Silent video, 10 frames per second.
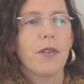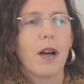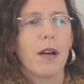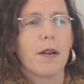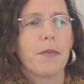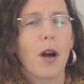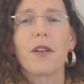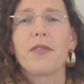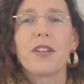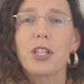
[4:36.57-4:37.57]

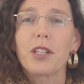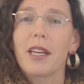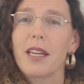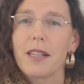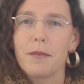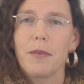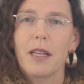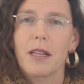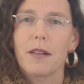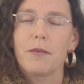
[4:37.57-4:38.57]
artificially,
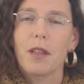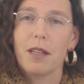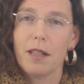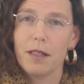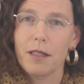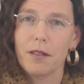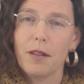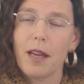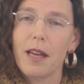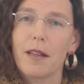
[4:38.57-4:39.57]
meaning with a
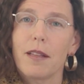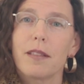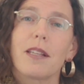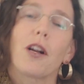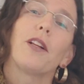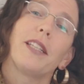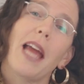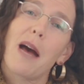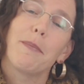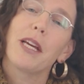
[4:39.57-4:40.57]
little, it's called an
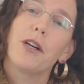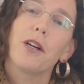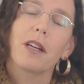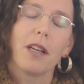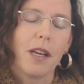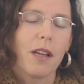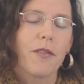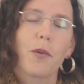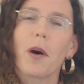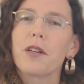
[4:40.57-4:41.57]
amni hook. If
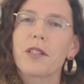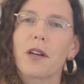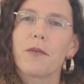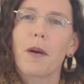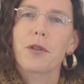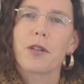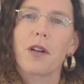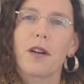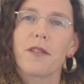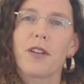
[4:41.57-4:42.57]
the waters aren't ruptured
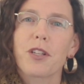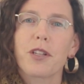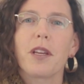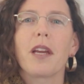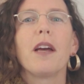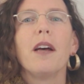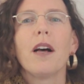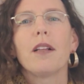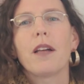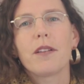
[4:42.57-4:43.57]
artificially,
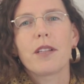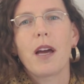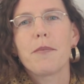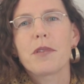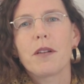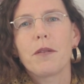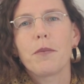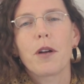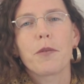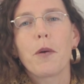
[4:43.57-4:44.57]
a lot of times the
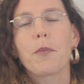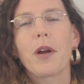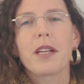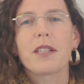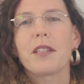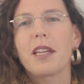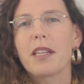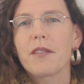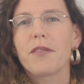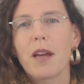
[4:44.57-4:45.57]
water won't break until the
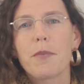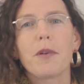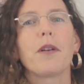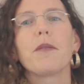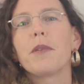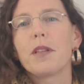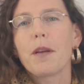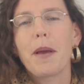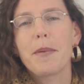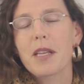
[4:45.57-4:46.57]
end of labor when the
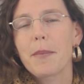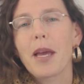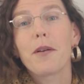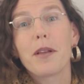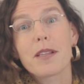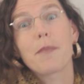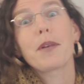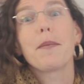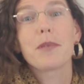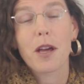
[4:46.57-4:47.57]
baby's coming out, and
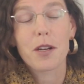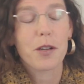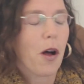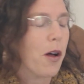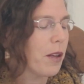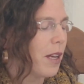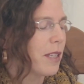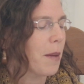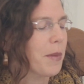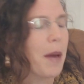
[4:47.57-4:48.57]
sometimes not at all.
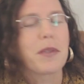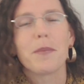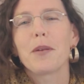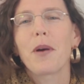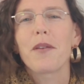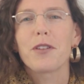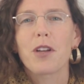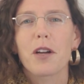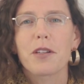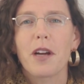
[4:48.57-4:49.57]
Sometimes the midwife or
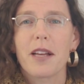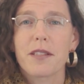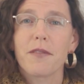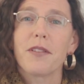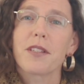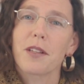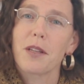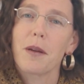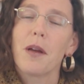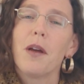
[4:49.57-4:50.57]
doctor has to
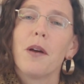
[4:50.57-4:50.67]
physically